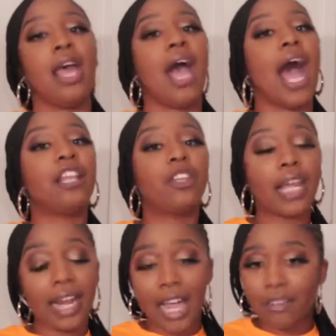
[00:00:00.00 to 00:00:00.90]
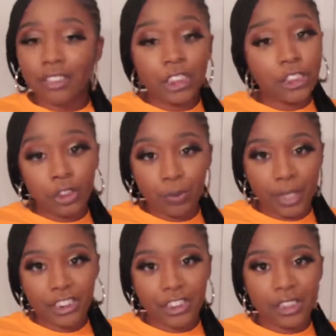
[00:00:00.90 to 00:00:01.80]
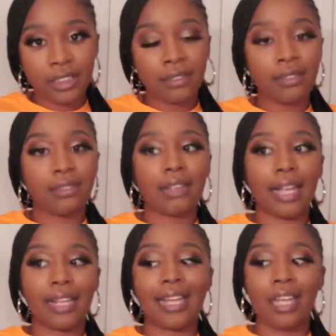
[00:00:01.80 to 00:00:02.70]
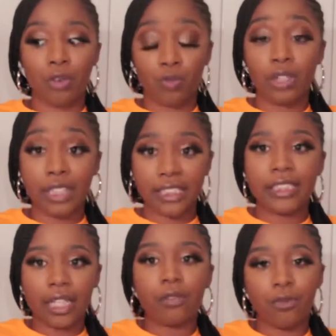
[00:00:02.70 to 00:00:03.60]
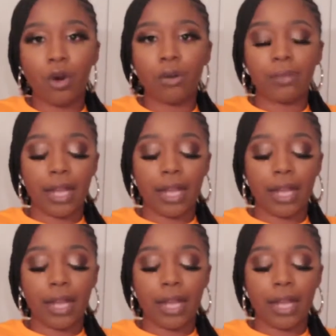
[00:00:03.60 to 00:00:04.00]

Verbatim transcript: I look at every situation like in realistic form.